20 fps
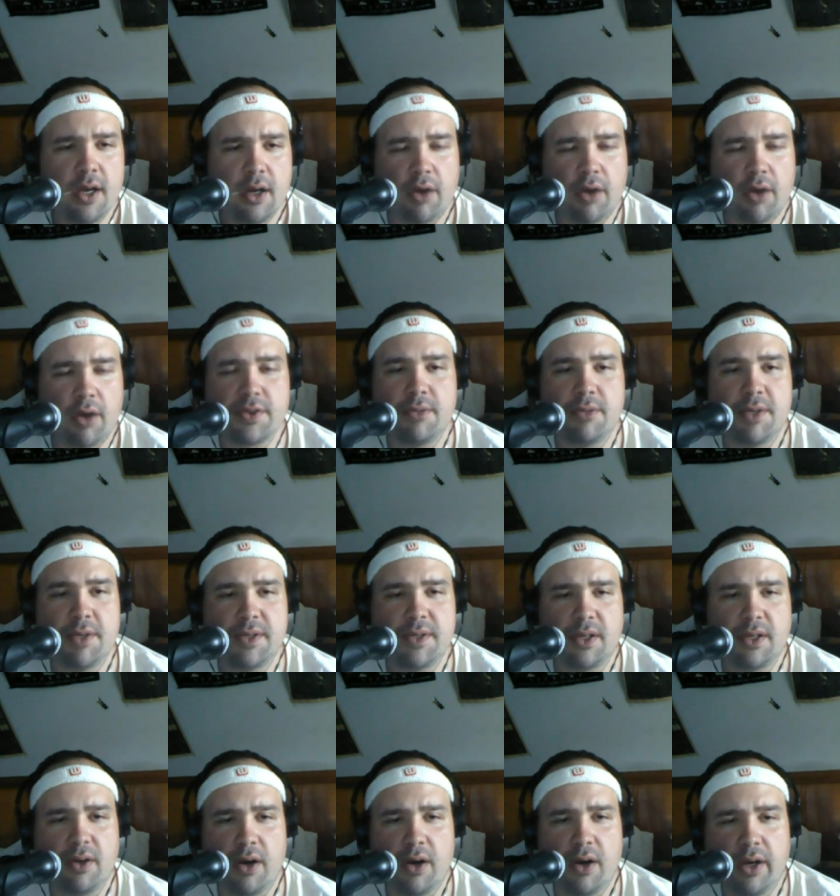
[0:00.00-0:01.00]
Also
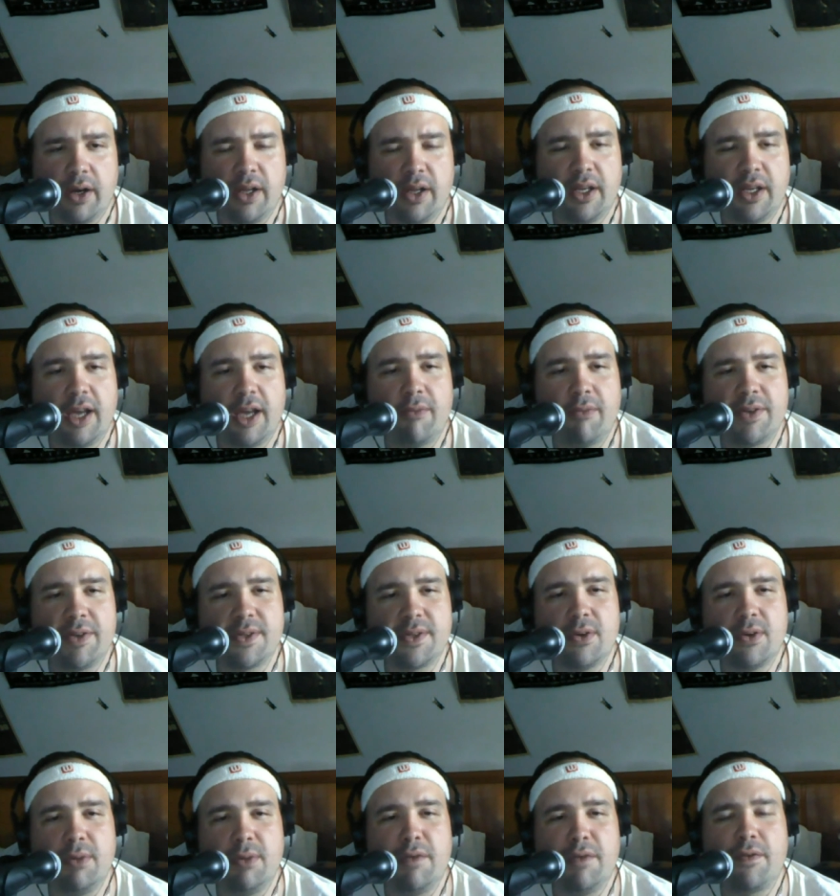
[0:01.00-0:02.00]
missing are "Can We
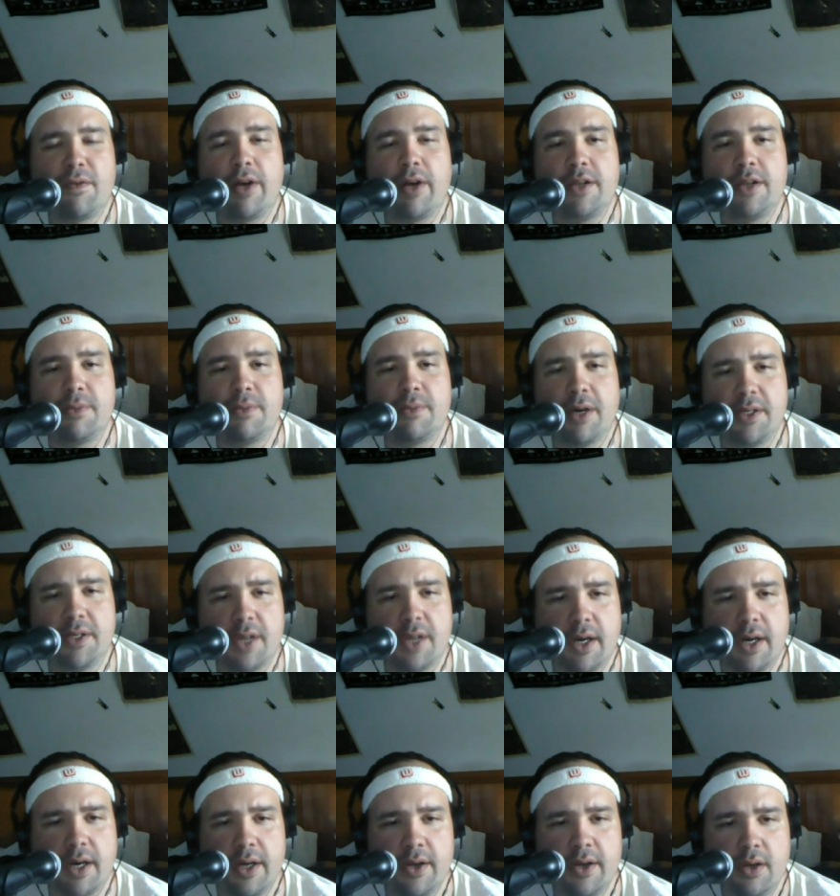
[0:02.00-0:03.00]
Still Be Friends" by
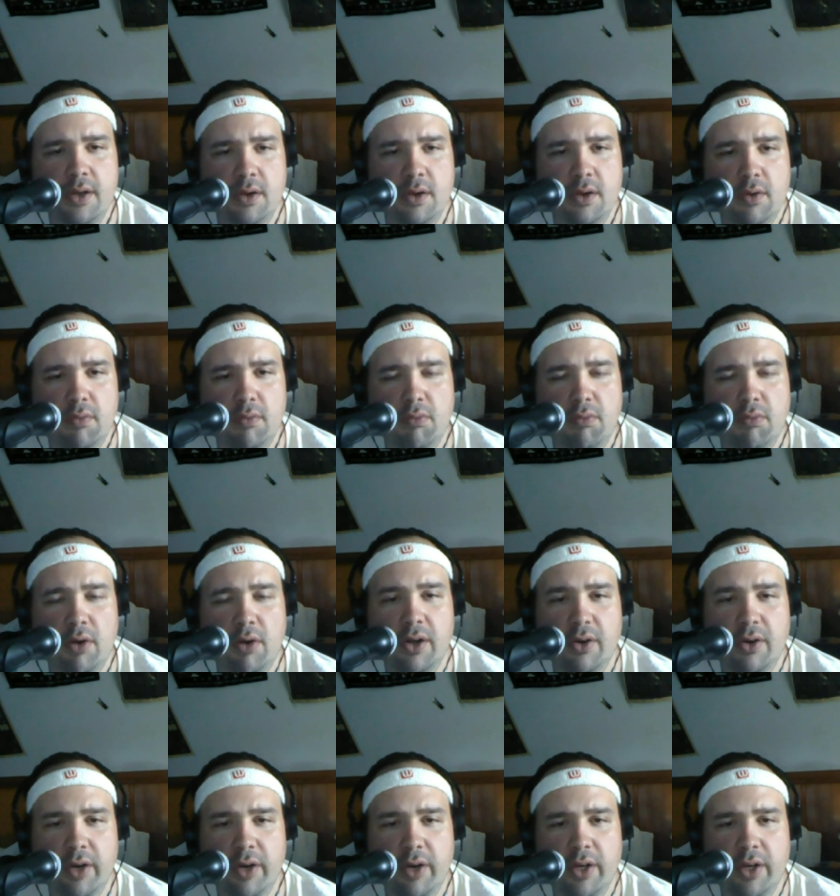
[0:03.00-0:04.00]
Todd
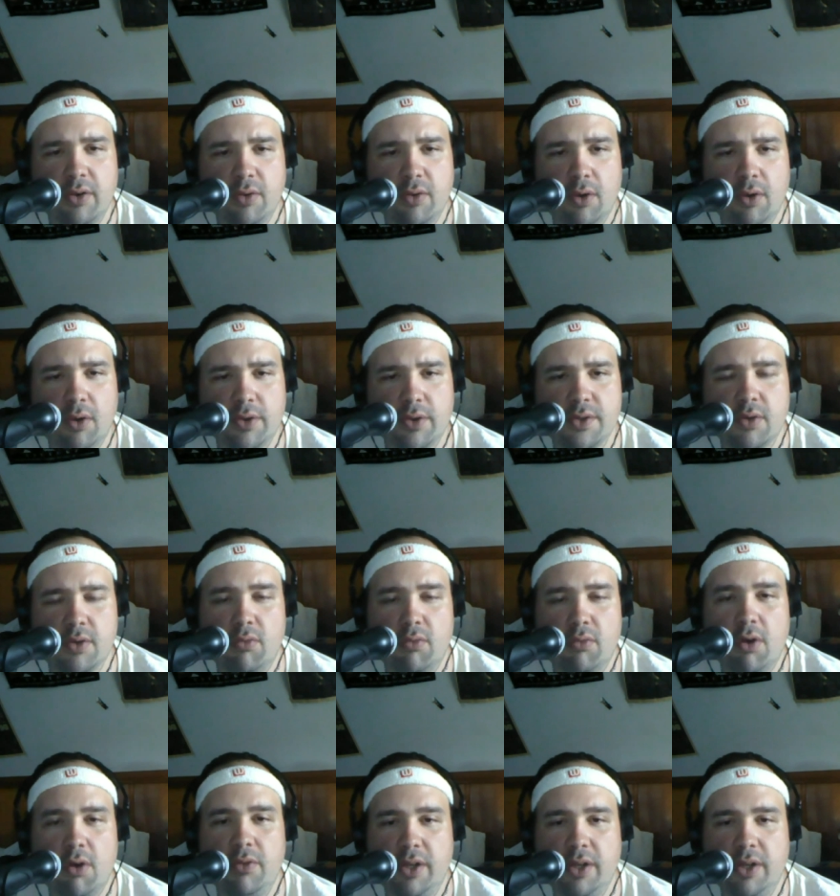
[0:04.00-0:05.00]
Rundgren, who also
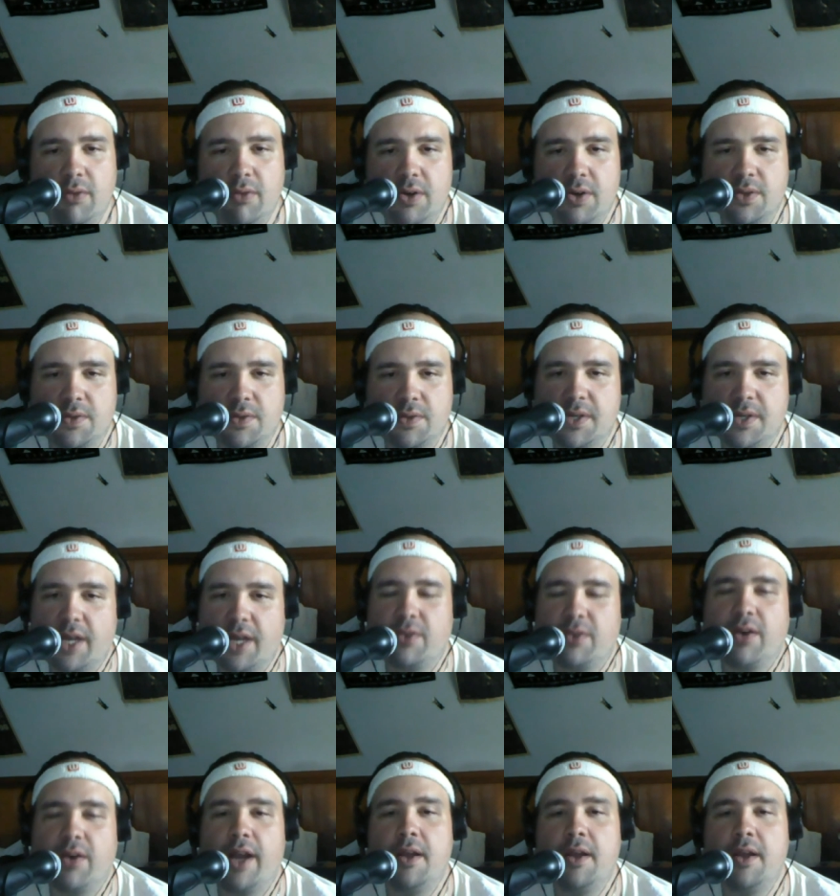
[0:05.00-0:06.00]
wrote the original
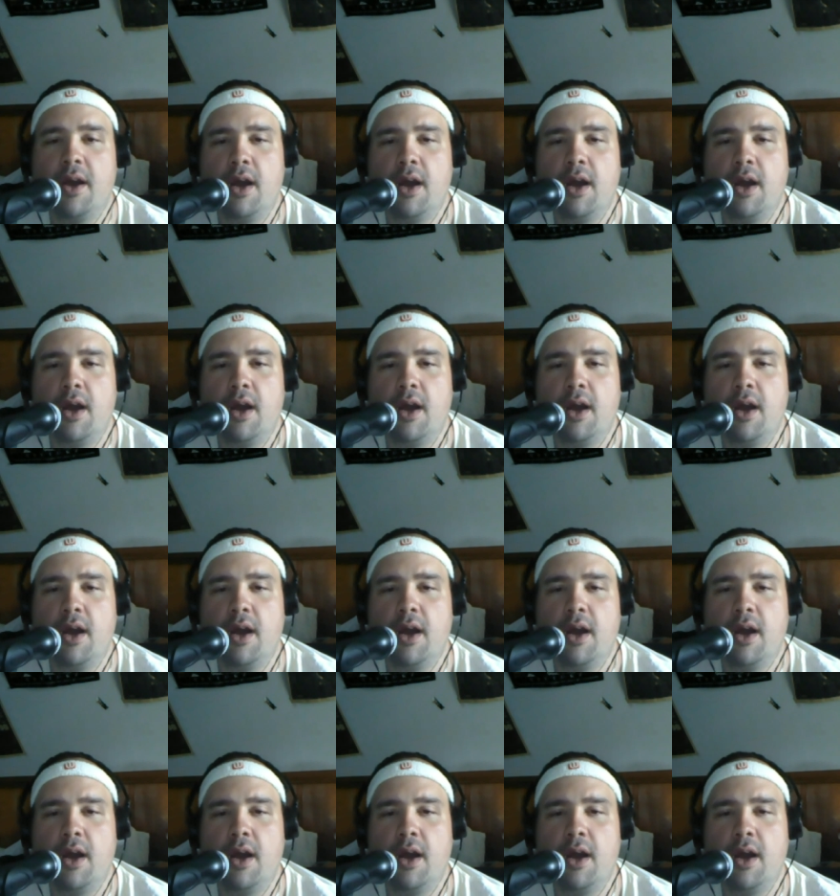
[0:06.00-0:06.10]
soundtrack,